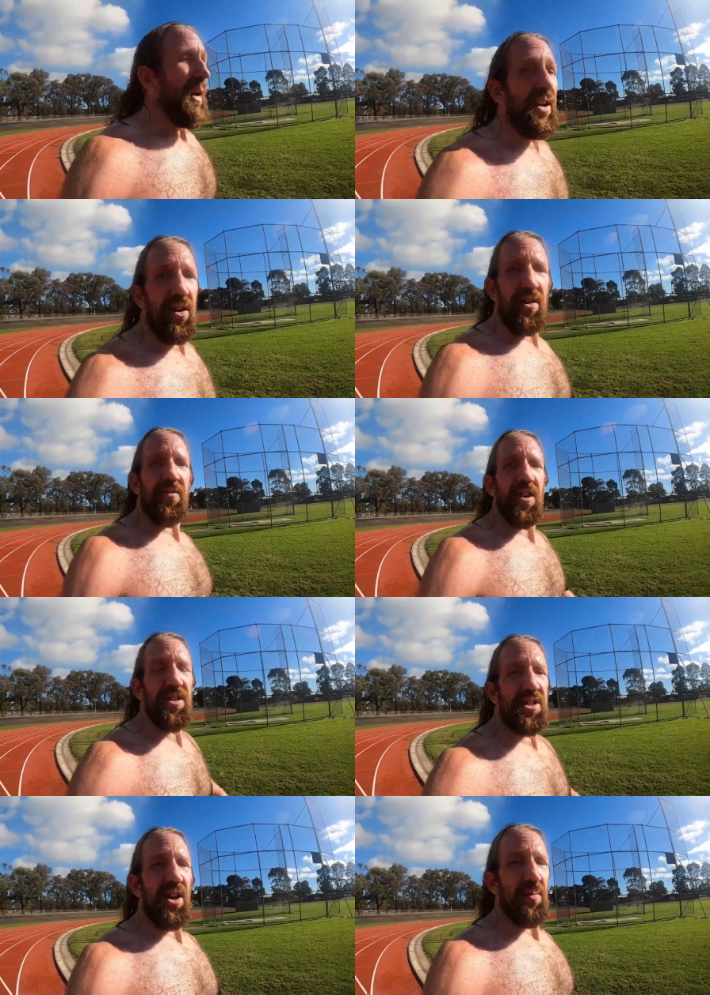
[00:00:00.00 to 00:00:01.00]
May not have
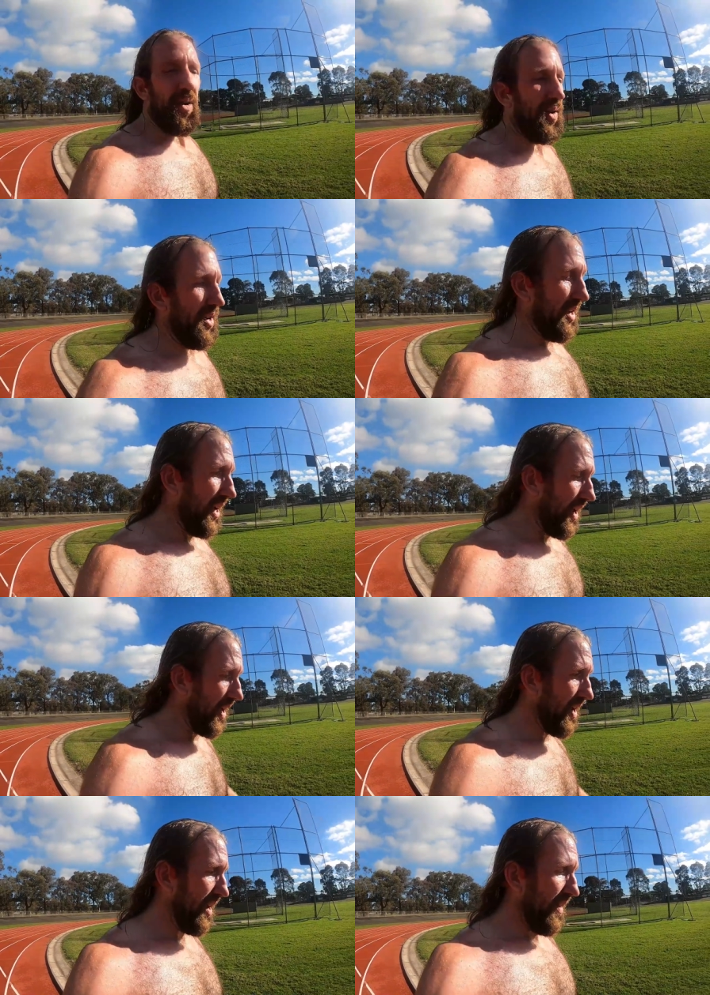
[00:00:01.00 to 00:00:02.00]
got the time I wanted,
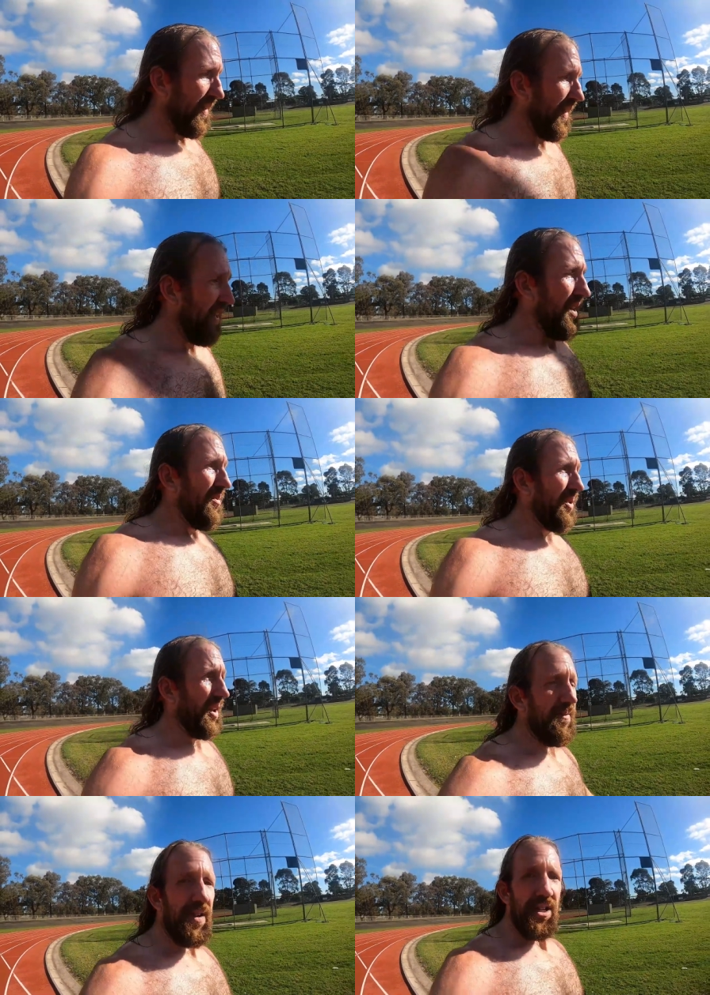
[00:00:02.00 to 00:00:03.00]

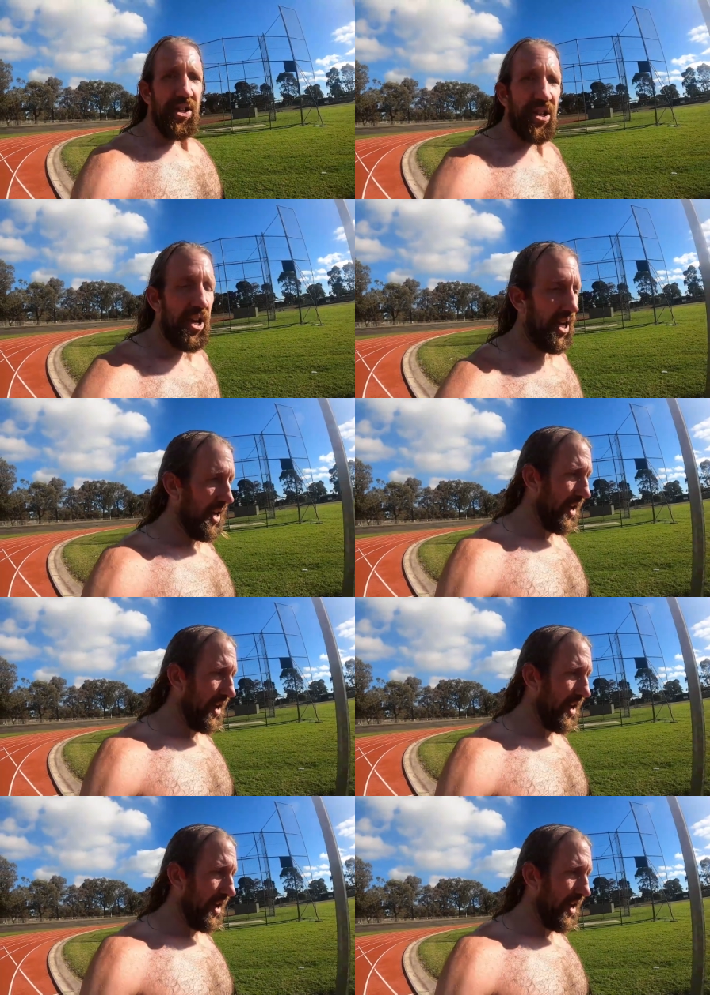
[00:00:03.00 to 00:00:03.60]
but I finished.